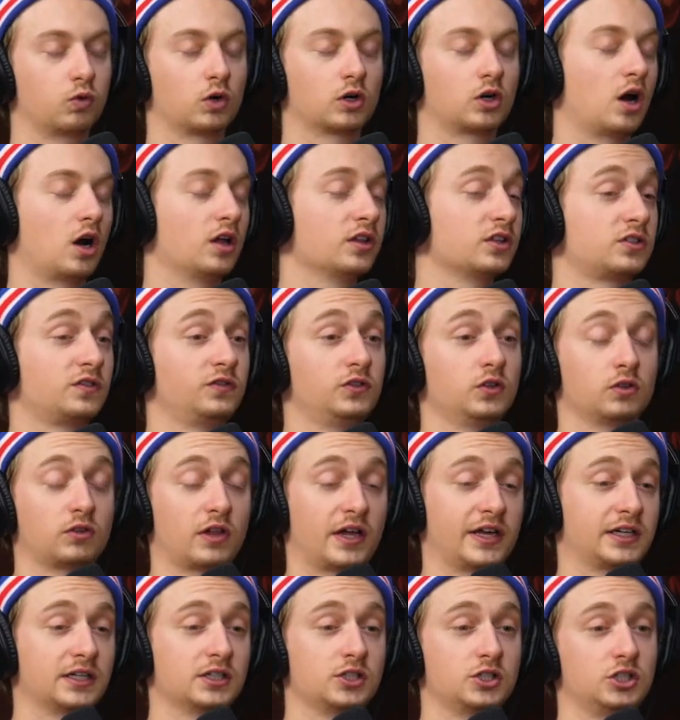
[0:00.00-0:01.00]
regardless if you
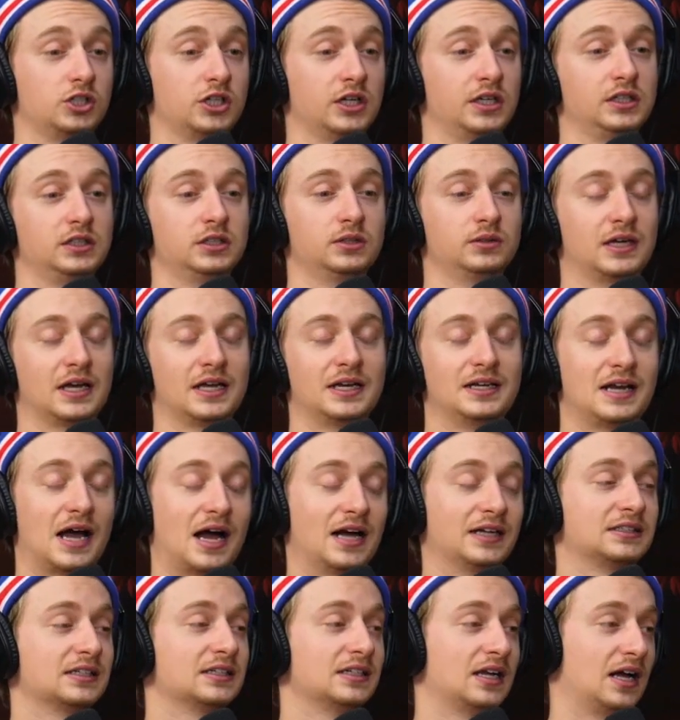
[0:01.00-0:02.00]
like his shit, you
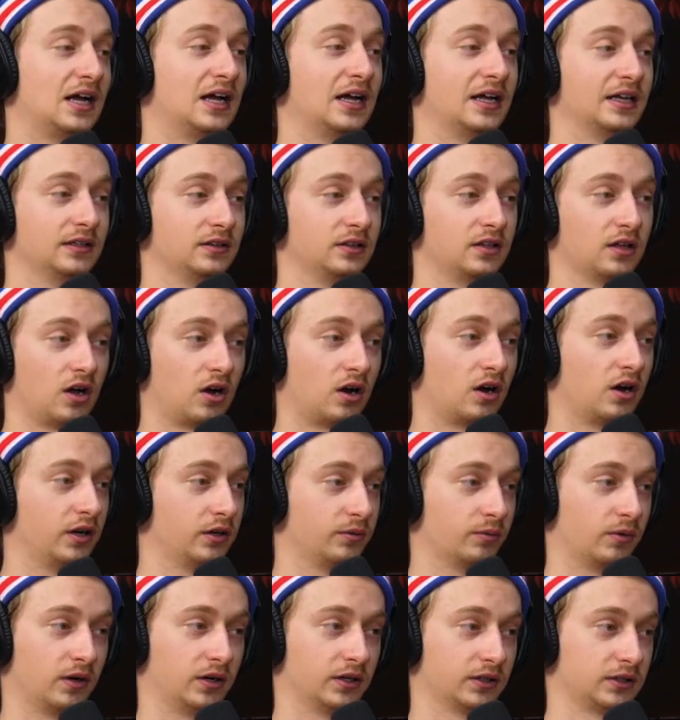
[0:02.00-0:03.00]
cannot deny the
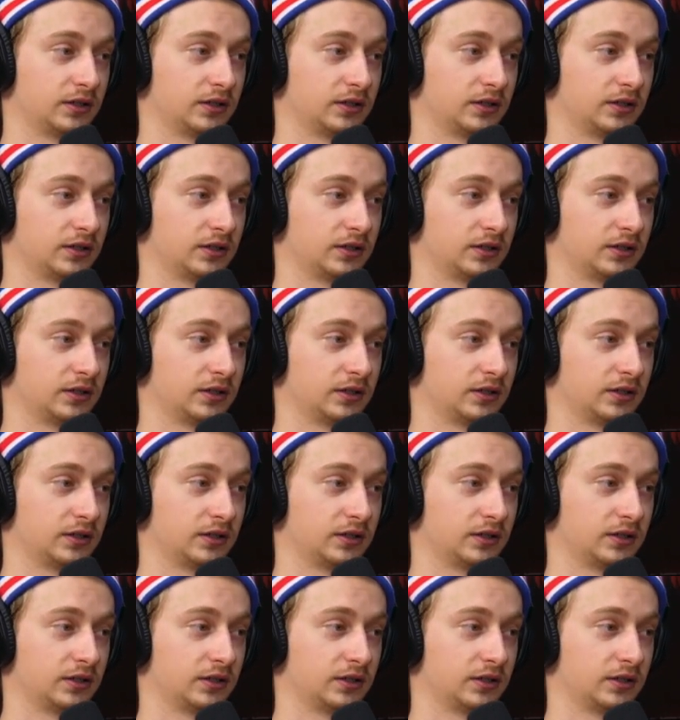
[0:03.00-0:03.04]
hard work.